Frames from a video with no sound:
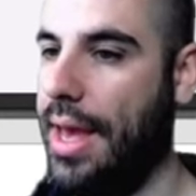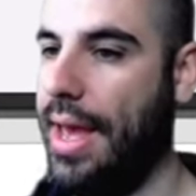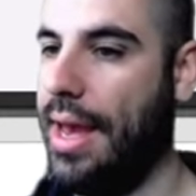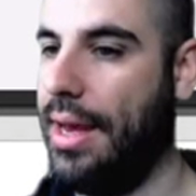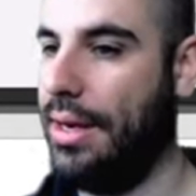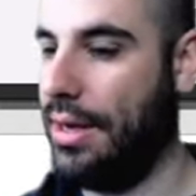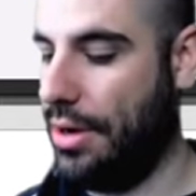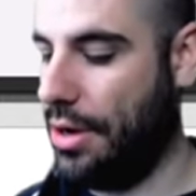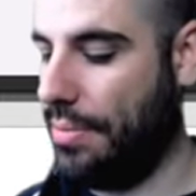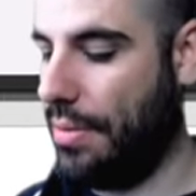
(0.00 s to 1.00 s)
And
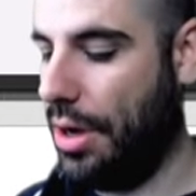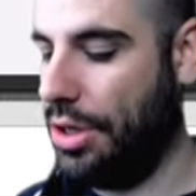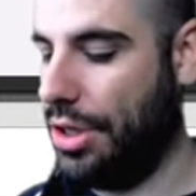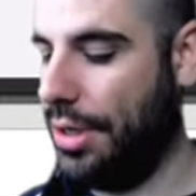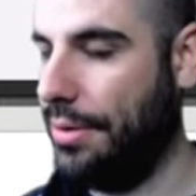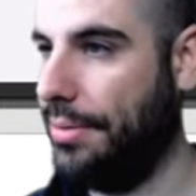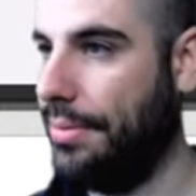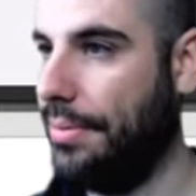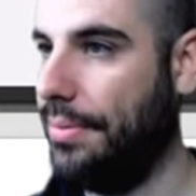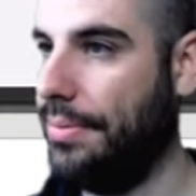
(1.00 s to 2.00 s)
your margin
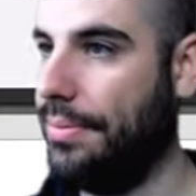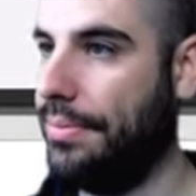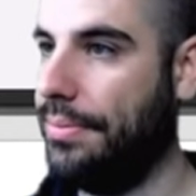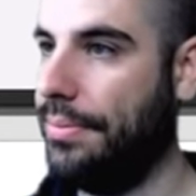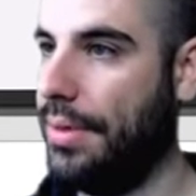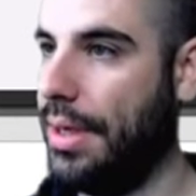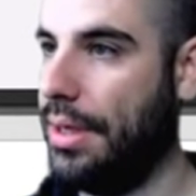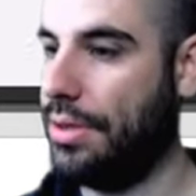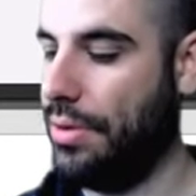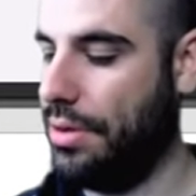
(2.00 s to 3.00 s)

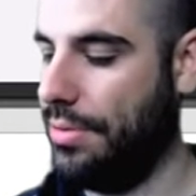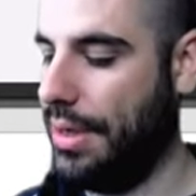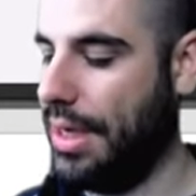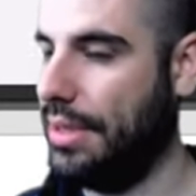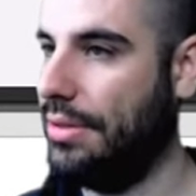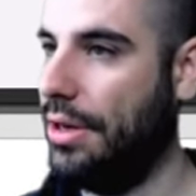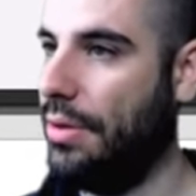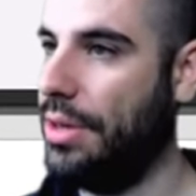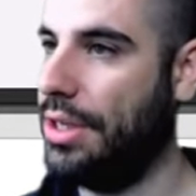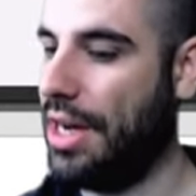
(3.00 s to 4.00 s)
is going to be
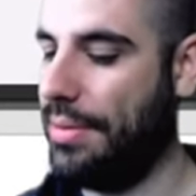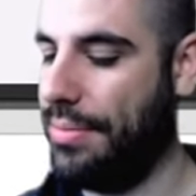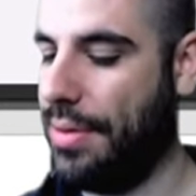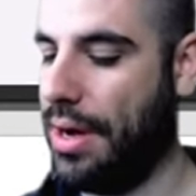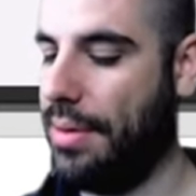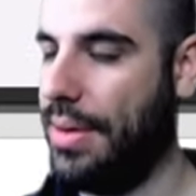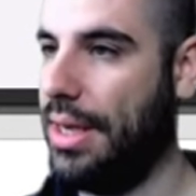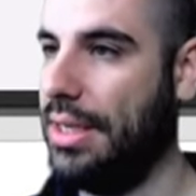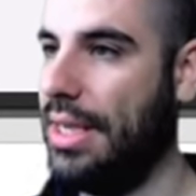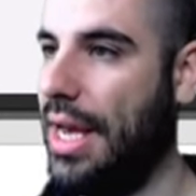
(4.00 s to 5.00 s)
0 on the top and bottom
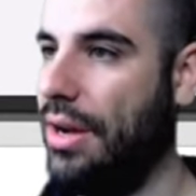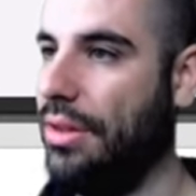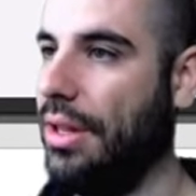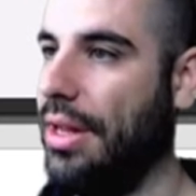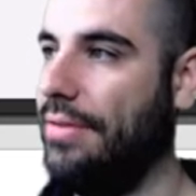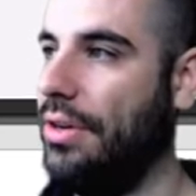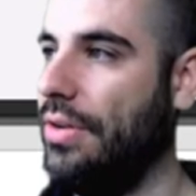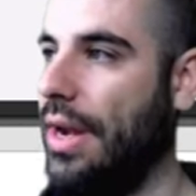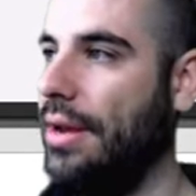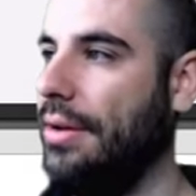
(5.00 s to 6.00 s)
and 10 on the left and
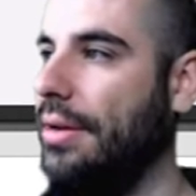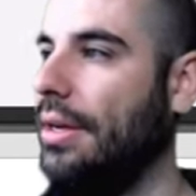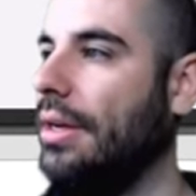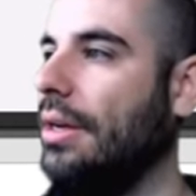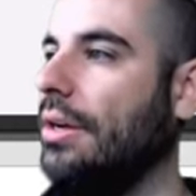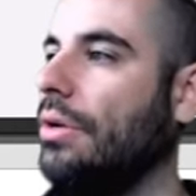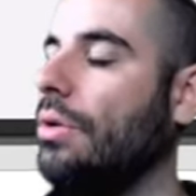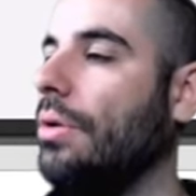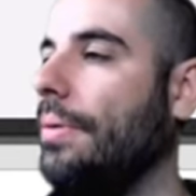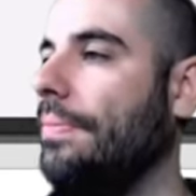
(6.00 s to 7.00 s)
right.
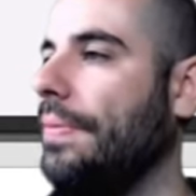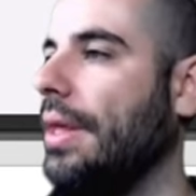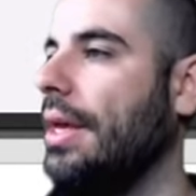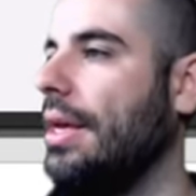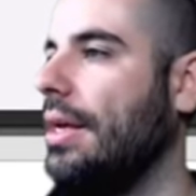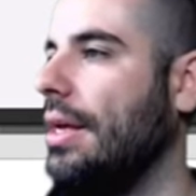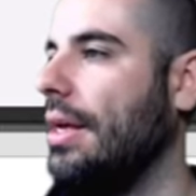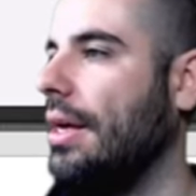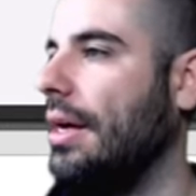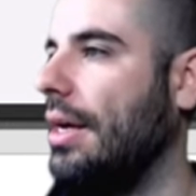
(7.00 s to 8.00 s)
Cool.
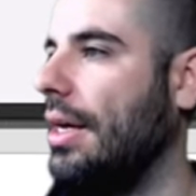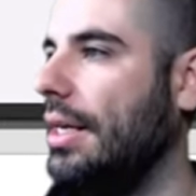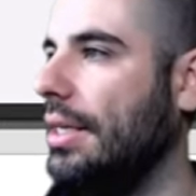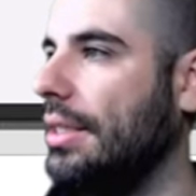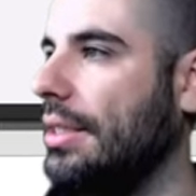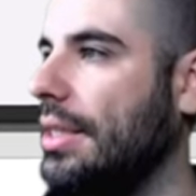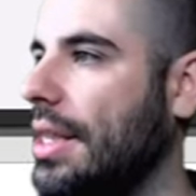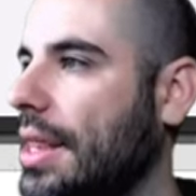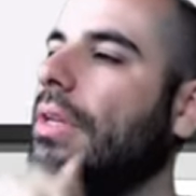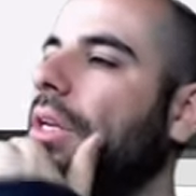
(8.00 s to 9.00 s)
Uh,
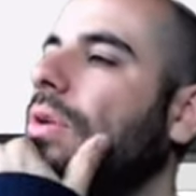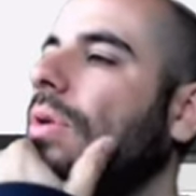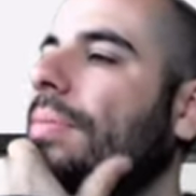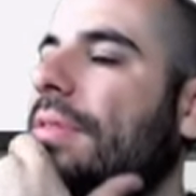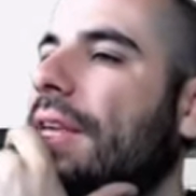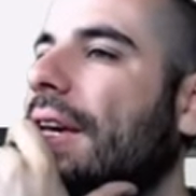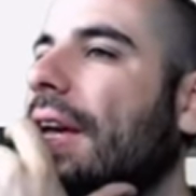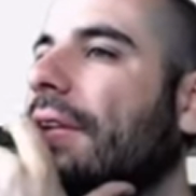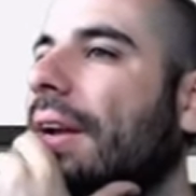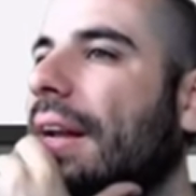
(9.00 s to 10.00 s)
you know what I'm
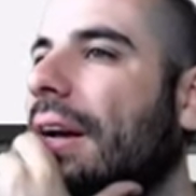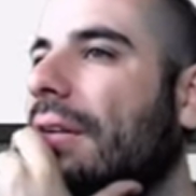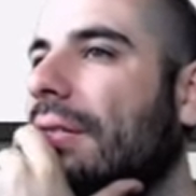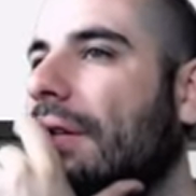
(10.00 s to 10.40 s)
thinking right now?